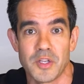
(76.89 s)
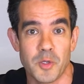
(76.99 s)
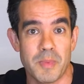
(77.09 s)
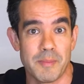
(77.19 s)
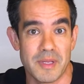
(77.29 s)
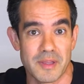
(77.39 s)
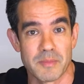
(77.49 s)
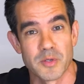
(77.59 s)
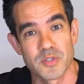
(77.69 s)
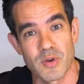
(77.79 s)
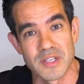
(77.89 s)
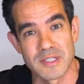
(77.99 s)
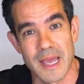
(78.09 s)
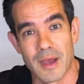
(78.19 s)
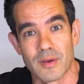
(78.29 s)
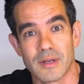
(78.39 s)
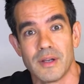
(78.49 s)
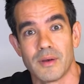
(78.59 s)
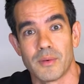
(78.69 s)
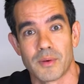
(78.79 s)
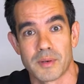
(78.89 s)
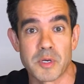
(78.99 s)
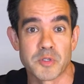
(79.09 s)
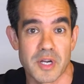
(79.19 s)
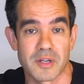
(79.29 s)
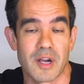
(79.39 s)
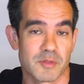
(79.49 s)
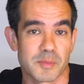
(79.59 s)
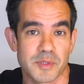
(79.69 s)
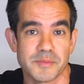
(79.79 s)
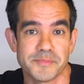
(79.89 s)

you may be the most stressed out or most uncomfortable.